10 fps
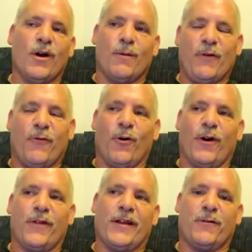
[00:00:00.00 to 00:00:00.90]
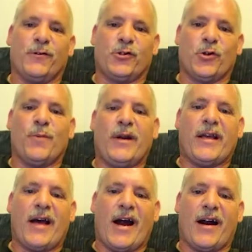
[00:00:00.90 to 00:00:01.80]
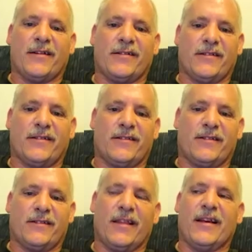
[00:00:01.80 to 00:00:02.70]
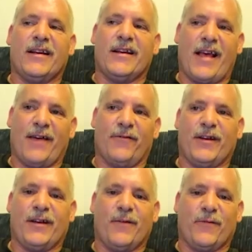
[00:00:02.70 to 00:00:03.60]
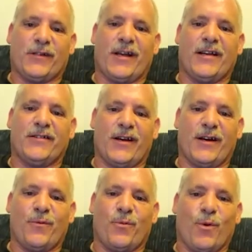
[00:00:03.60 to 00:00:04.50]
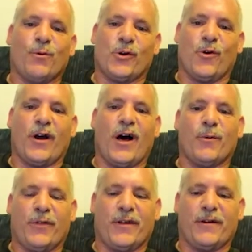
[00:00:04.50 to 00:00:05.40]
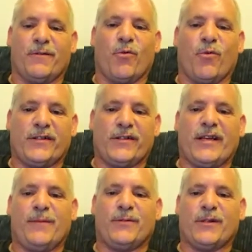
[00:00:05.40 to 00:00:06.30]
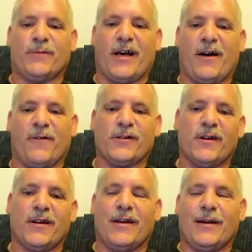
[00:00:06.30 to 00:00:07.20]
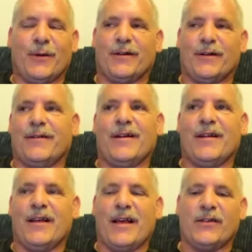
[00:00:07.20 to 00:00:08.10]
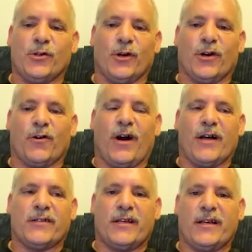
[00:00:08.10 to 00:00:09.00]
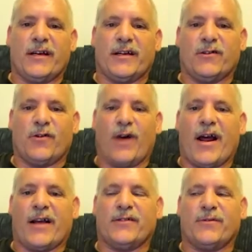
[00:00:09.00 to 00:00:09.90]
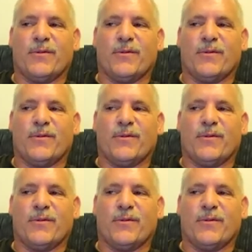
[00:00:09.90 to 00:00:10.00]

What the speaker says: Before, I think there was so many cars that they didn't have to emphasize on what was going on with the race teams themselves. But as you look across the tracks,